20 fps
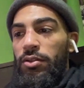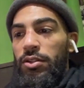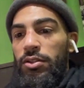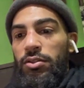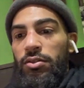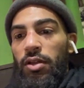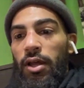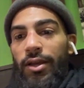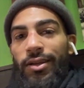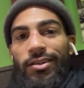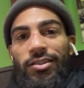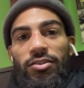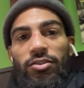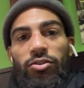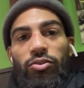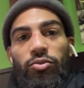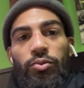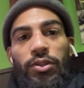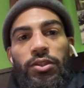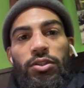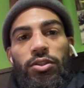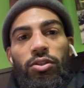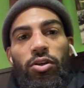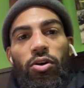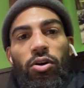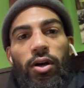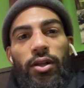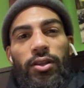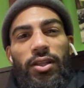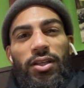Just like 2 weeks
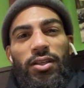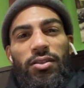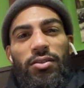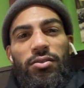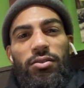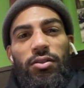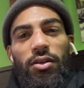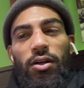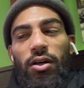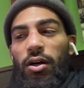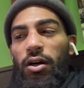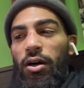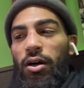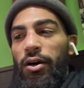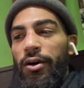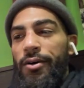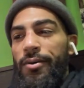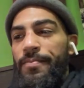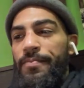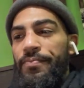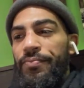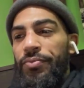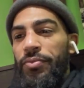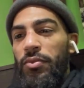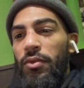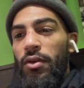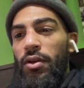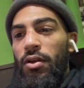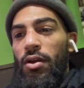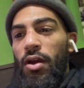ago, I think.
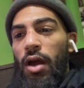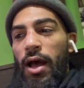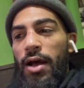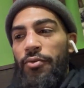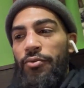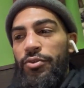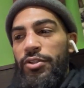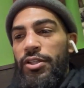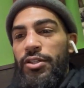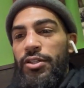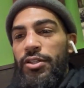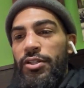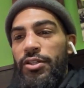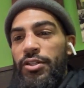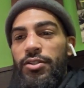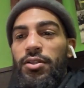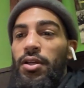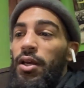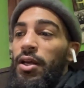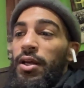I was just